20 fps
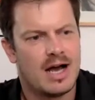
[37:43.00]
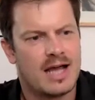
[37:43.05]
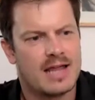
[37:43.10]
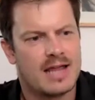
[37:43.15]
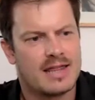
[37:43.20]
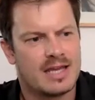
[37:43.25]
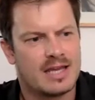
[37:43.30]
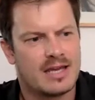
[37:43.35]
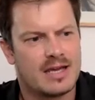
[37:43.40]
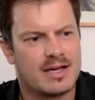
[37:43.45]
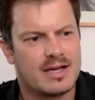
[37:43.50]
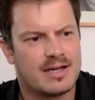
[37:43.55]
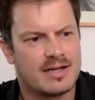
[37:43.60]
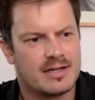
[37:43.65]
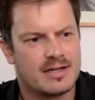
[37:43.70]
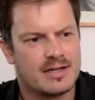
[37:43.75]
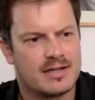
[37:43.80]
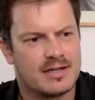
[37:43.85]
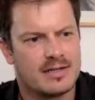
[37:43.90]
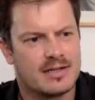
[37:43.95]
think
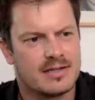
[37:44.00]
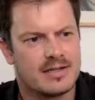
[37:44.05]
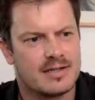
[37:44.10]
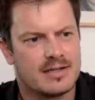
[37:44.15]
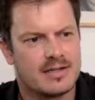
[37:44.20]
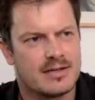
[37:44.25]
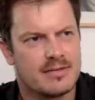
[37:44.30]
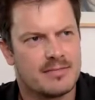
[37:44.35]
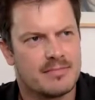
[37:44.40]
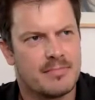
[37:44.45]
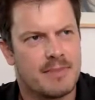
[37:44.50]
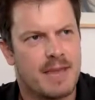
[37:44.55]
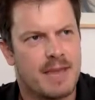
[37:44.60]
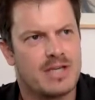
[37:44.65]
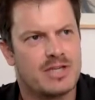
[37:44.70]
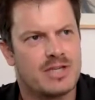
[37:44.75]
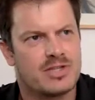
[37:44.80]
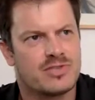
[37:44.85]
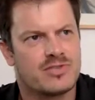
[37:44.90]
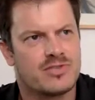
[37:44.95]

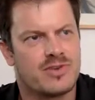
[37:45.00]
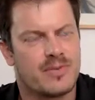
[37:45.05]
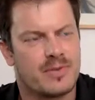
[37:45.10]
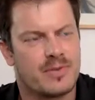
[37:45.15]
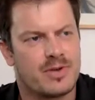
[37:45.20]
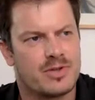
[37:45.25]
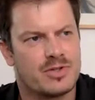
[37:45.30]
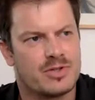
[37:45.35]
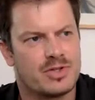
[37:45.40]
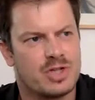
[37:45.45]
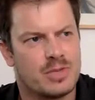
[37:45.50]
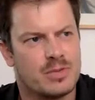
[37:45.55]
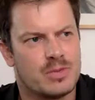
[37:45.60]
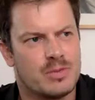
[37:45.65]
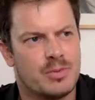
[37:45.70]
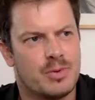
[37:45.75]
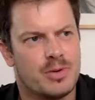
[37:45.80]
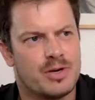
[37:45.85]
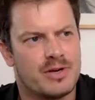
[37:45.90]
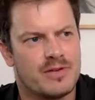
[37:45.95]
patience from the consumer
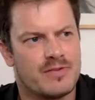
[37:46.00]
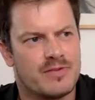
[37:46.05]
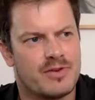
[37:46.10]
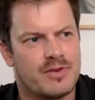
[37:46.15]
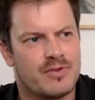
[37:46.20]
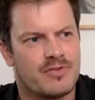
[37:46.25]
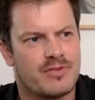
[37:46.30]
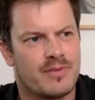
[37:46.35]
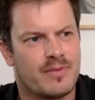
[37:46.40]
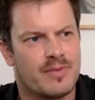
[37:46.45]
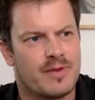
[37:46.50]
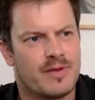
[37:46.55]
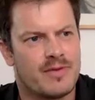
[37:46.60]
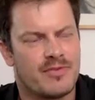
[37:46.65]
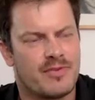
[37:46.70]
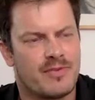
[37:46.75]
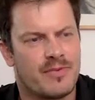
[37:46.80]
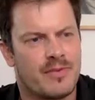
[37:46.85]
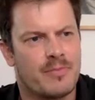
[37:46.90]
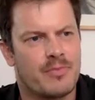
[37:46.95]
point of view, from
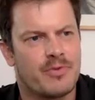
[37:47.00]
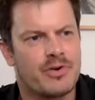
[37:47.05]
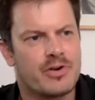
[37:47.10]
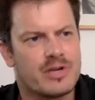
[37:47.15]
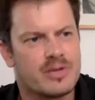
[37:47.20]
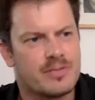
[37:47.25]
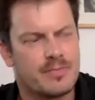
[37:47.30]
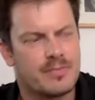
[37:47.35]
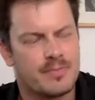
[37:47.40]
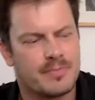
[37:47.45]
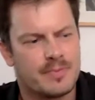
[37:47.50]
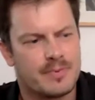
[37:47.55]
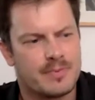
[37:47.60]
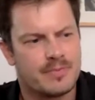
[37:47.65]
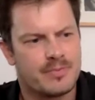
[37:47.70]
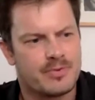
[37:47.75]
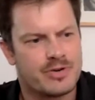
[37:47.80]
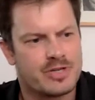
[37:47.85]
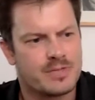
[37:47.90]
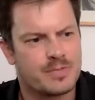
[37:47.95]
the
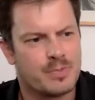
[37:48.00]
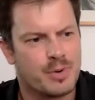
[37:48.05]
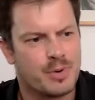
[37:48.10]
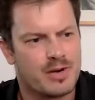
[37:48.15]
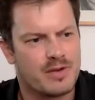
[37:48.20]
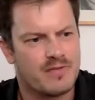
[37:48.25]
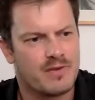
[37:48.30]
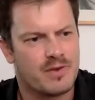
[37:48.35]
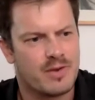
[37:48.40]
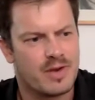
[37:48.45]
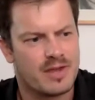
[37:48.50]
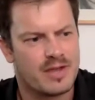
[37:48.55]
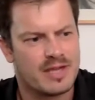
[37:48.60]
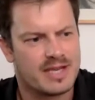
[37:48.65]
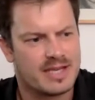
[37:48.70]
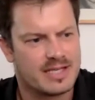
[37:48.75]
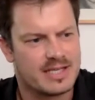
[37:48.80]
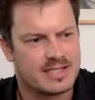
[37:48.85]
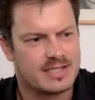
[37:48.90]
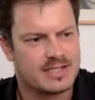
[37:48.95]
brewer's point of view. I
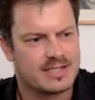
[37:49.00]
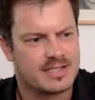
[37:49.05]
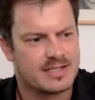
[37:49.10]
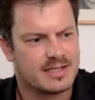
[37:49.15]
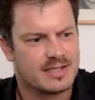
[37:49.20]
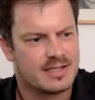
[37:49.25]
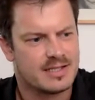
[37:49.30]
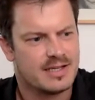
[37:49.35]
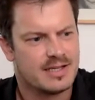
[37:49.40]
think it's,